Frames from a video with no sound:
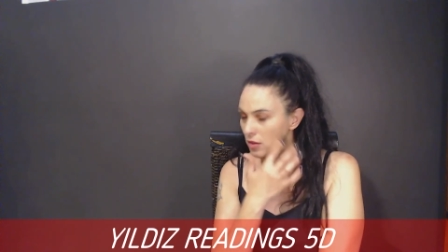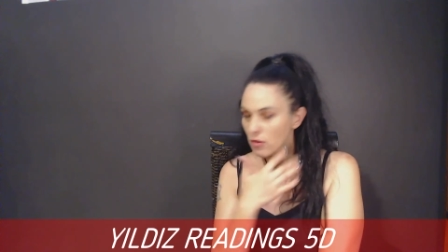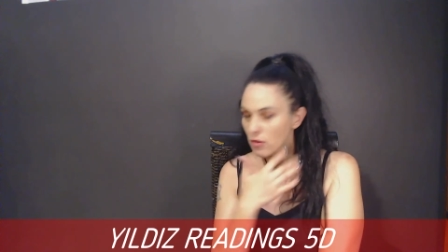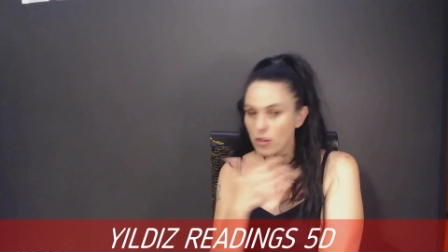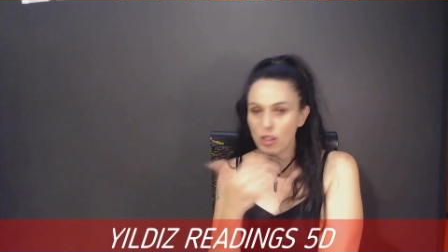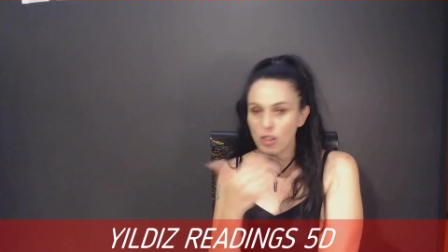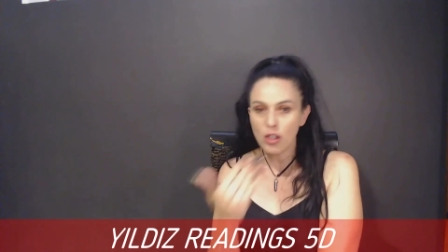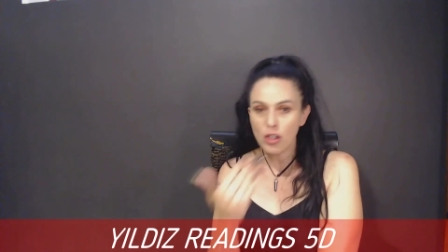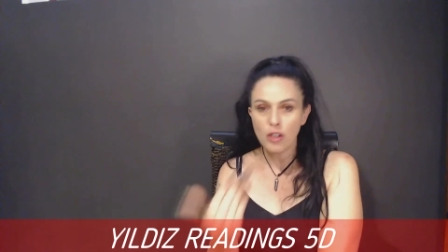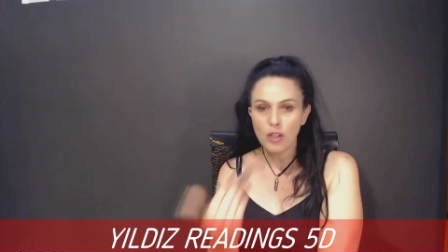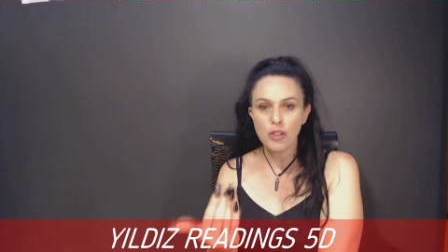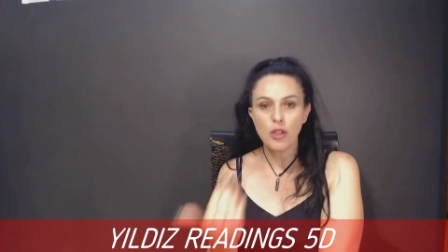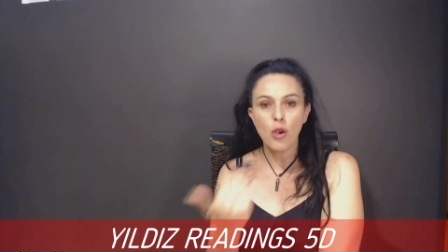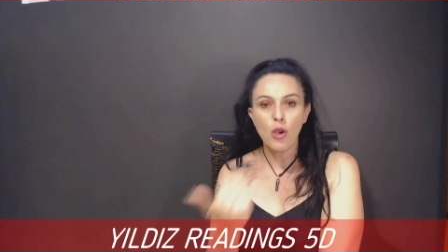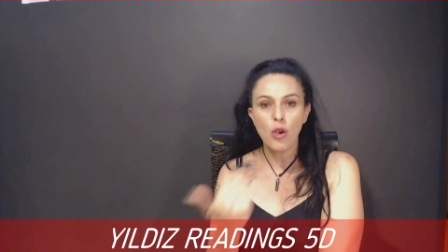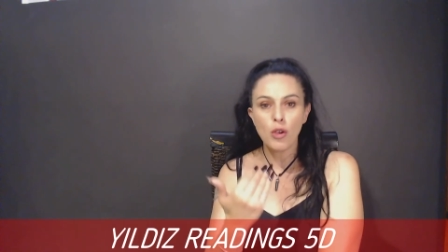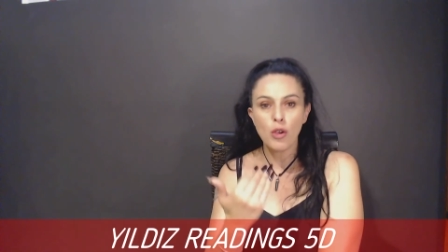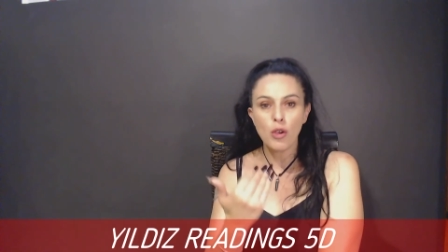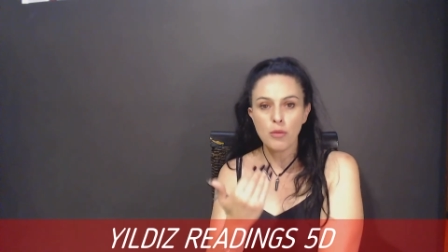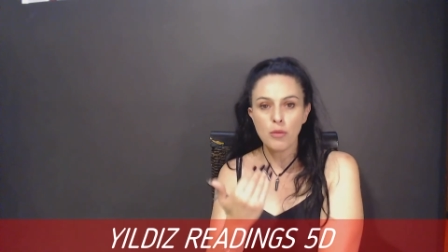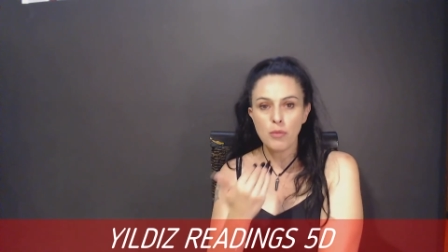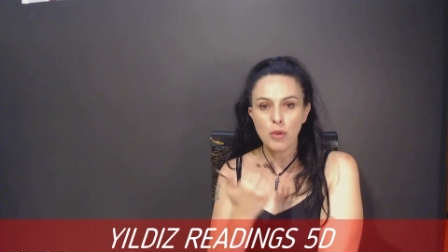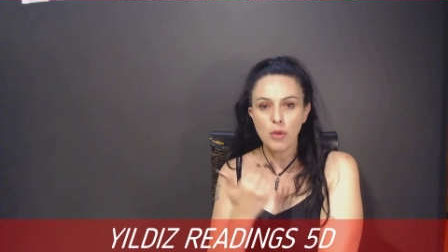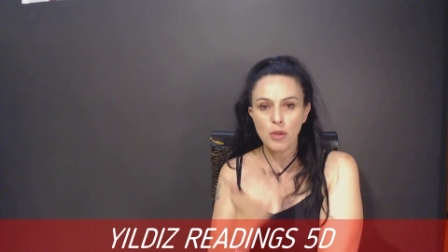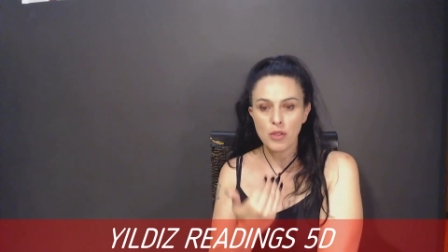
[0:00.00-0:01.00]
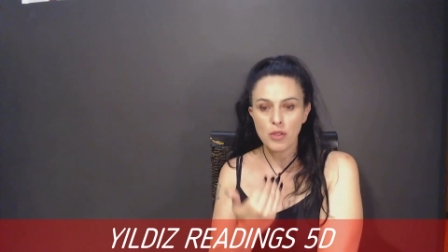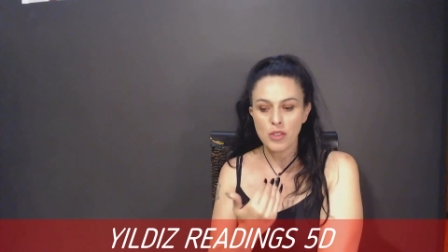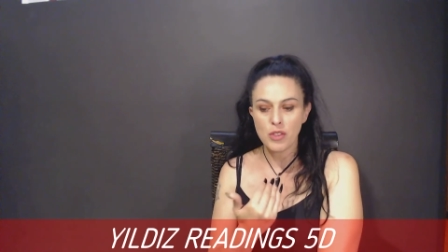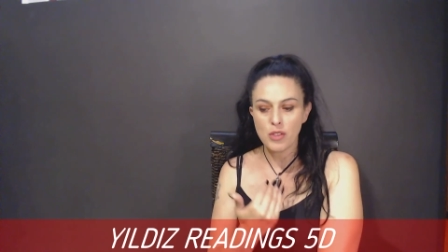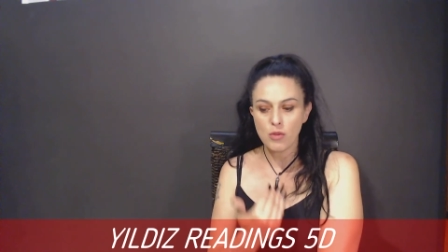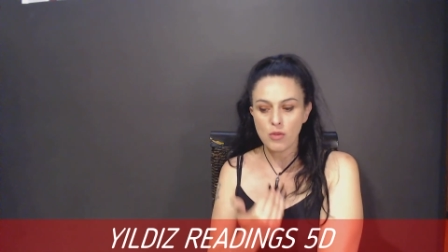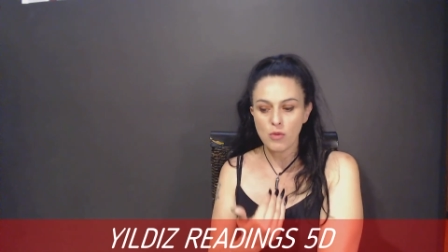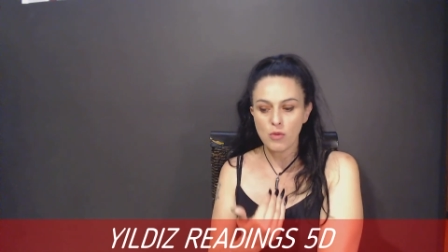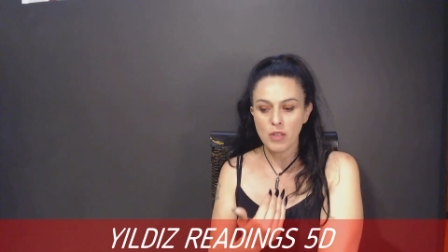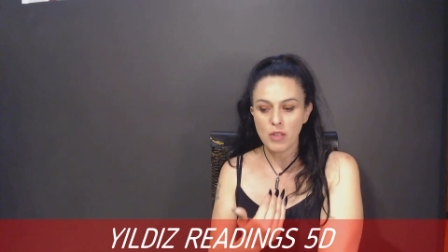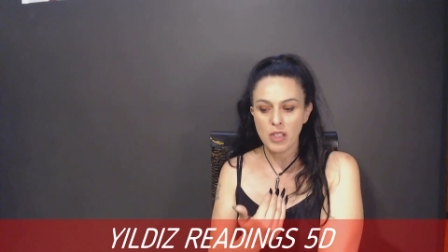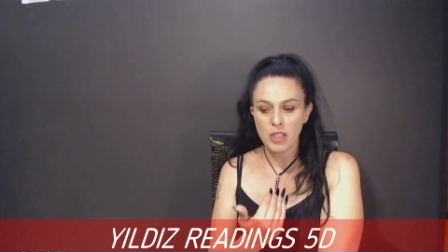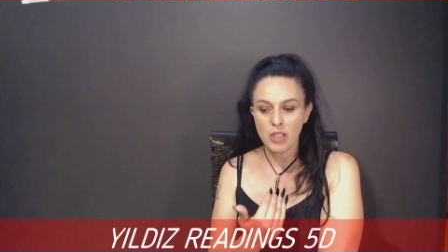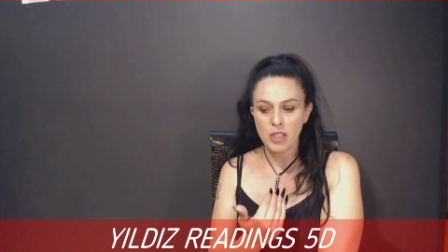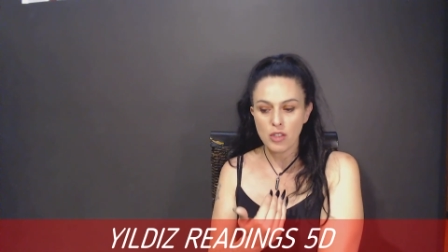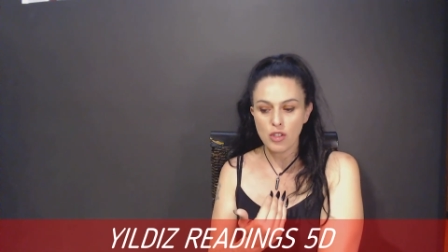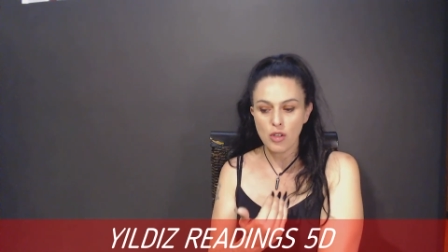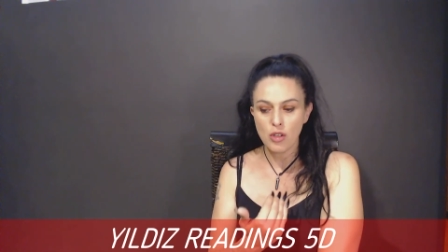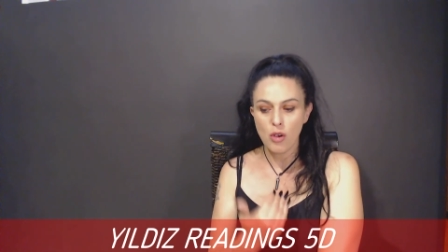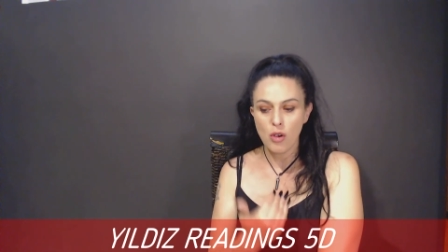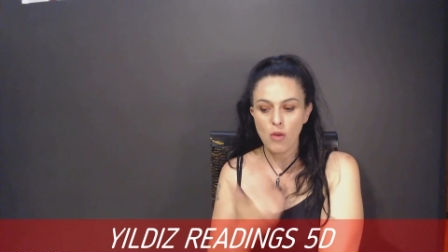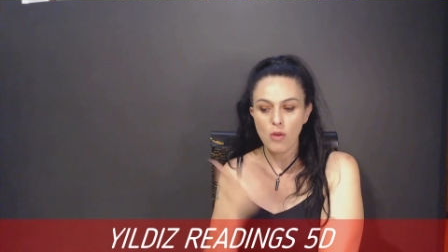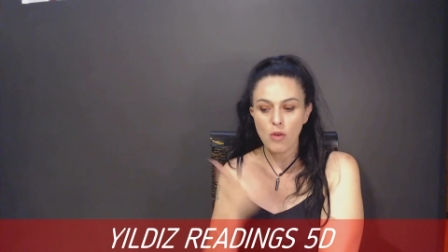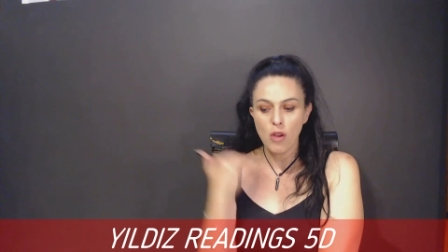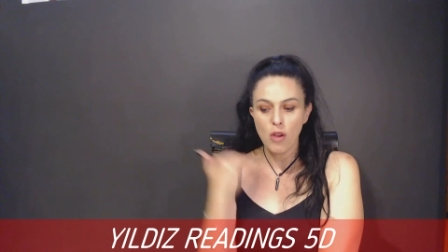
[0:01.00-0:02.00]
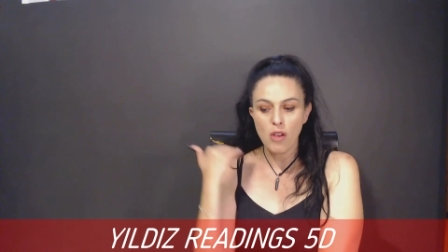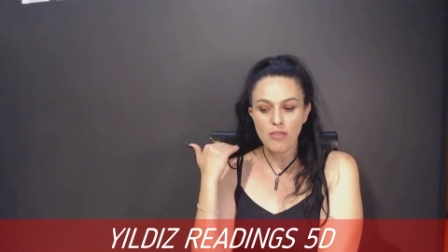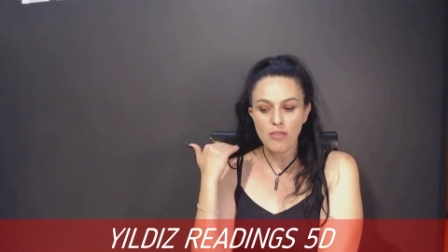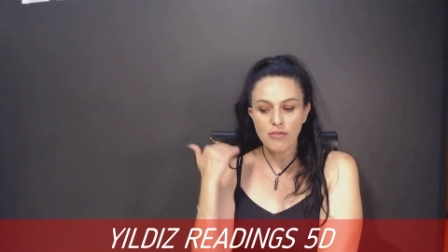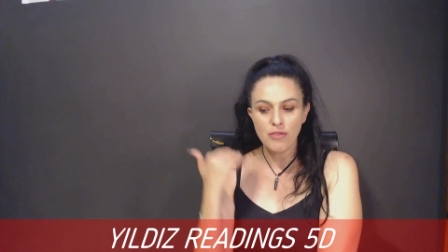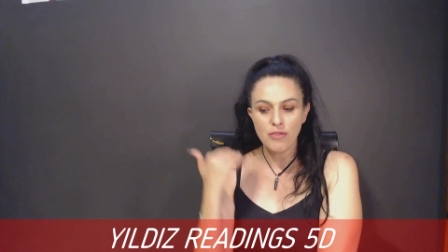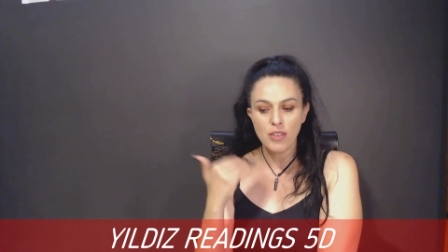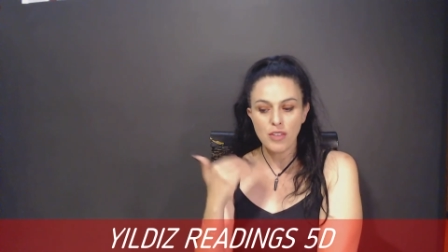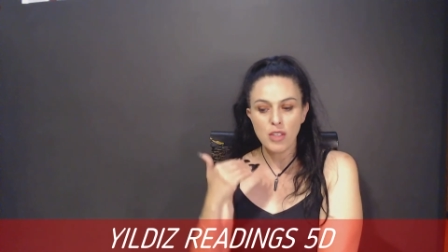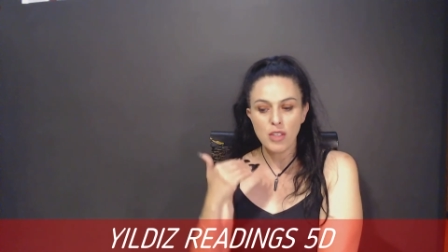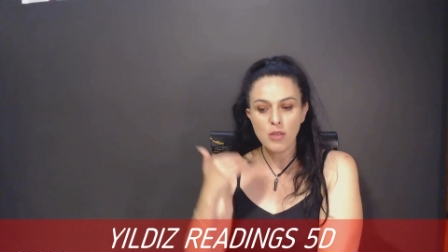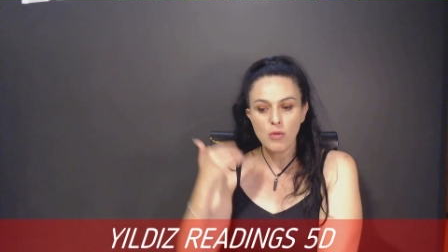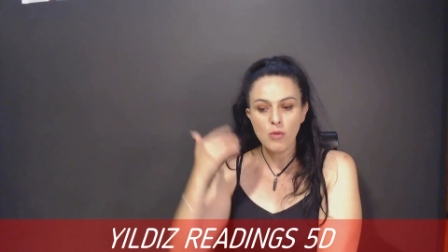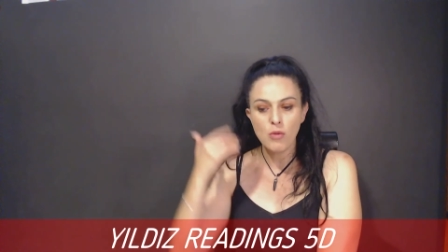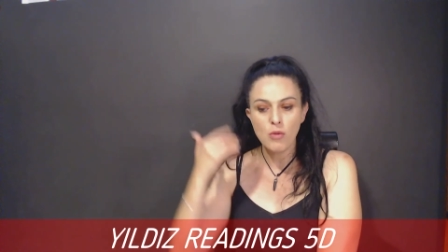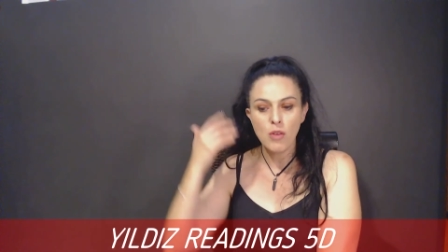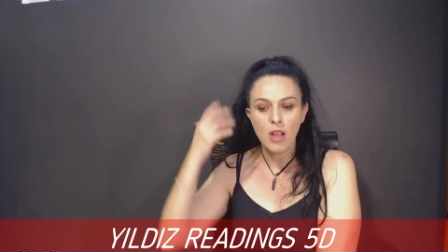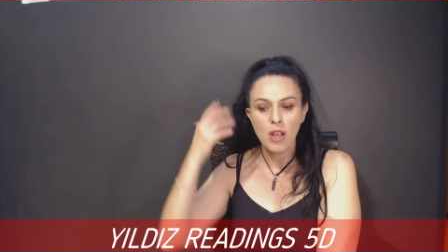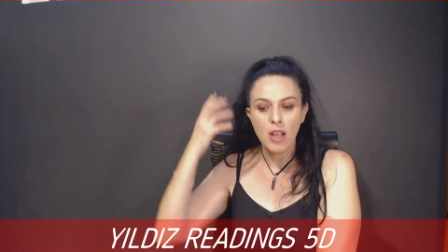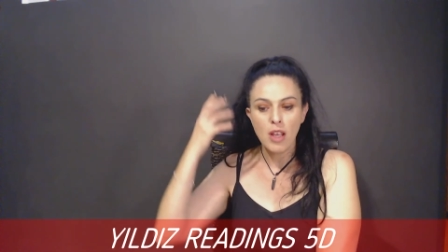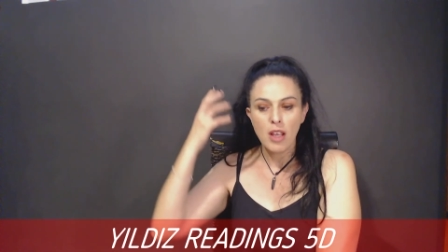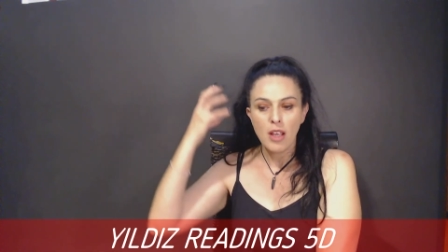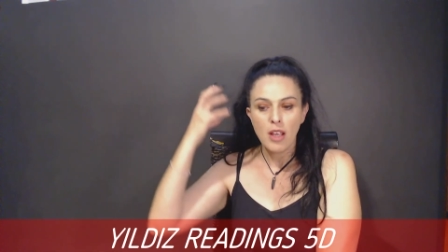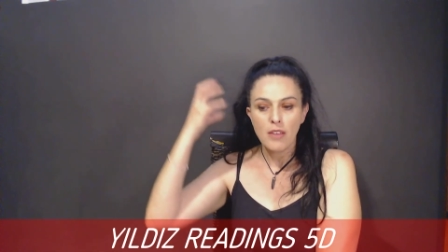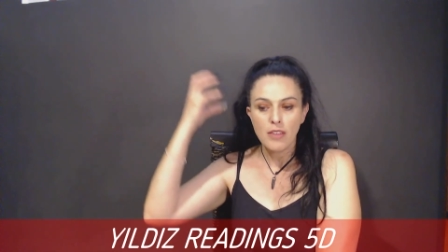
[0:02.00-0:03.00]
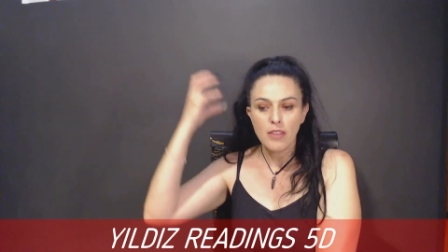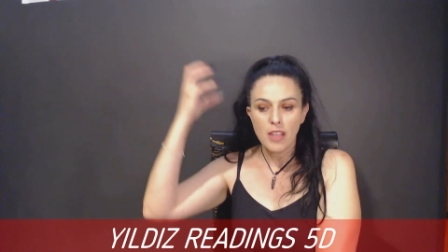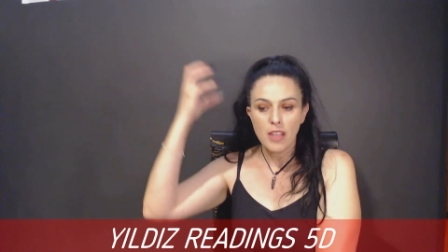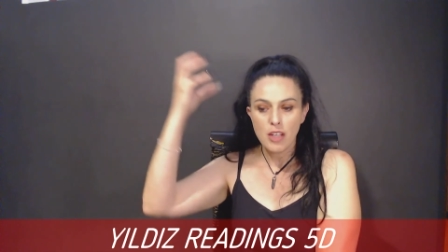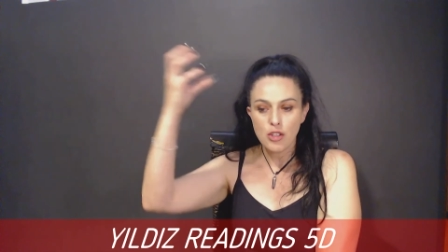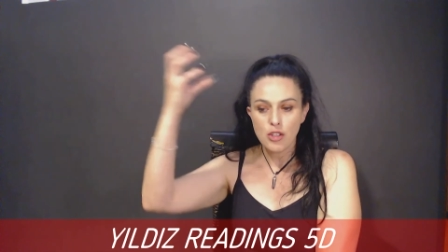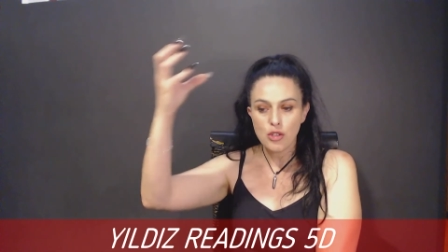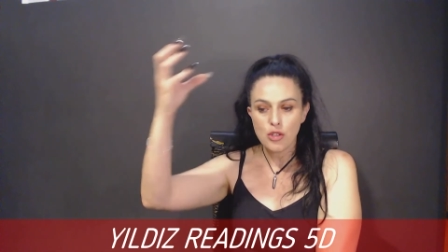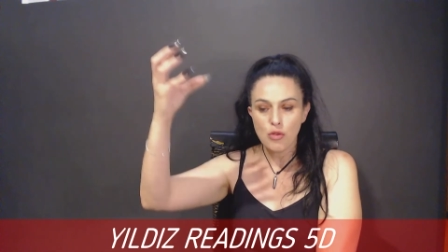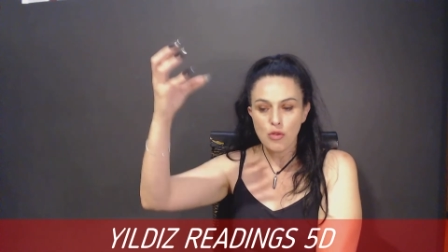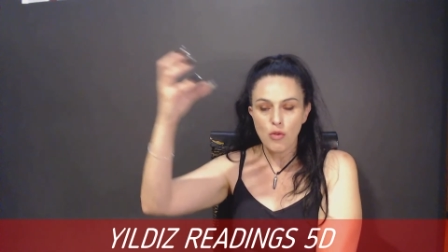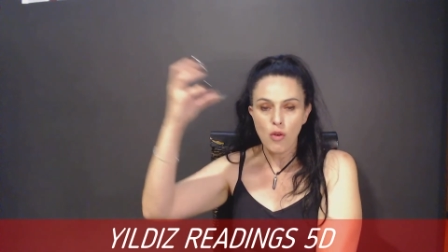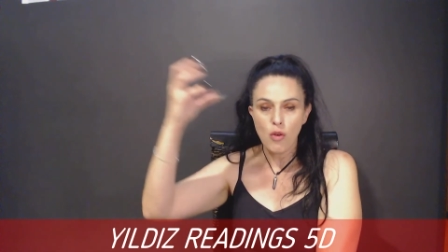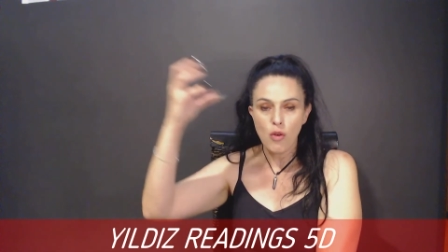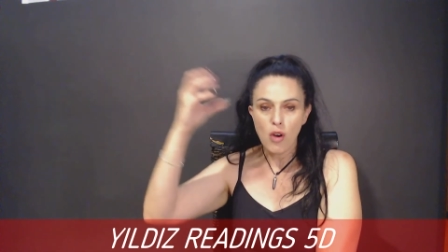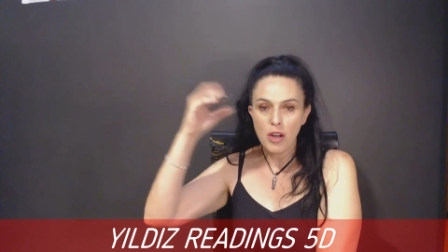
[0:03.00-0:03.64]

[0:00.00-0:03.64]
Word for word: you know, your own personal inner child, I feel they're trying